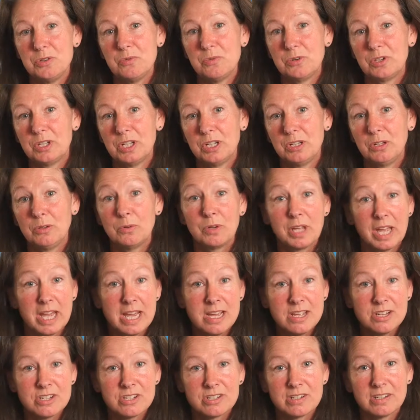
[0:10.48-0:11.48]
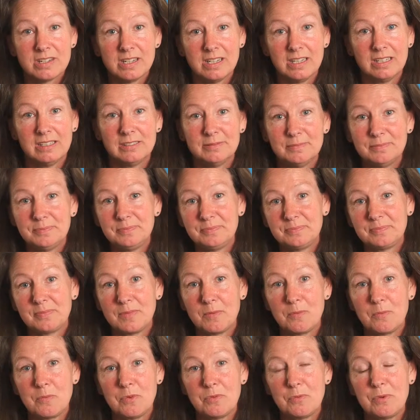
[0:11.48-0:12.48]
you want to look at,
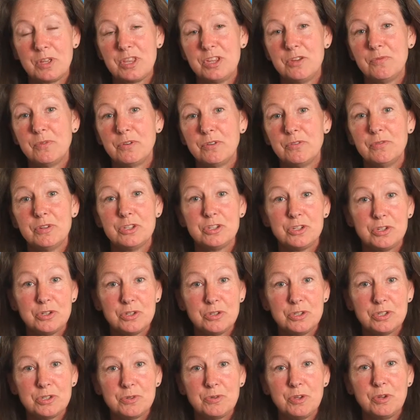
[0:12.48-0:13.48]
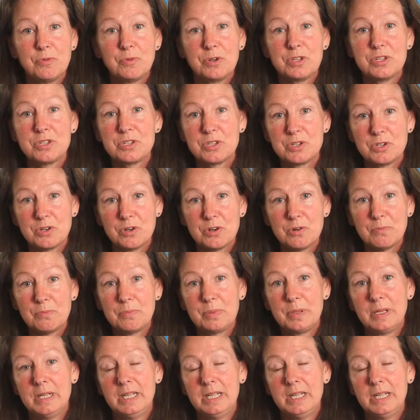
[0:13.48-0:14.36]
whether you want to reduce, whether you want to stop.